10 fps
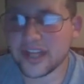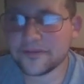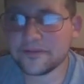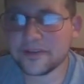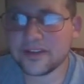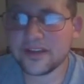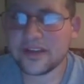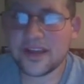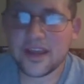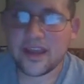life of it.
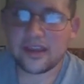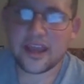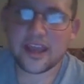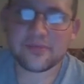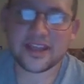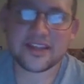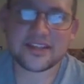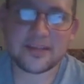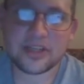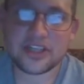And by
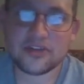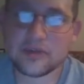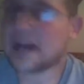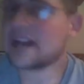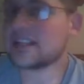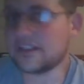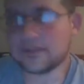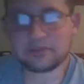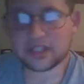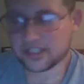this I mean do not leave
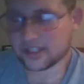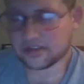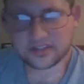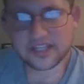it plugged in all the